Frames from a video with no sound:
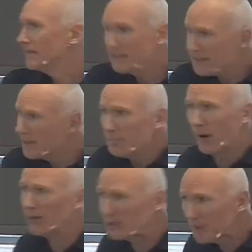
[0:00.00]
this is
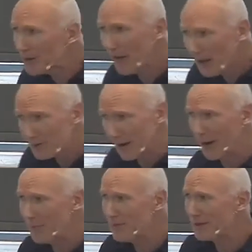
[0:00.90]
impossible love.
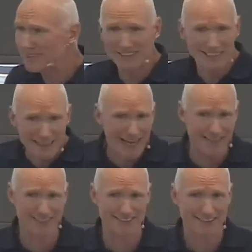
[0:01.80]
I hope you can see
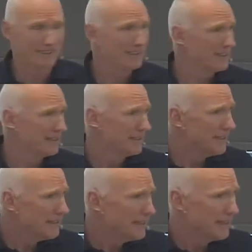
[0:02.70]
that.
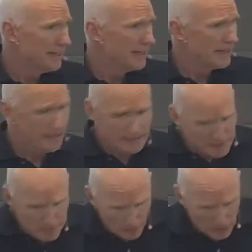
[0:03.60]

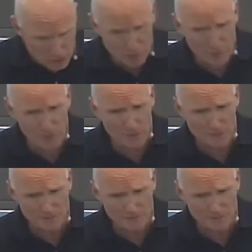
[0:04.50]
It's impossible.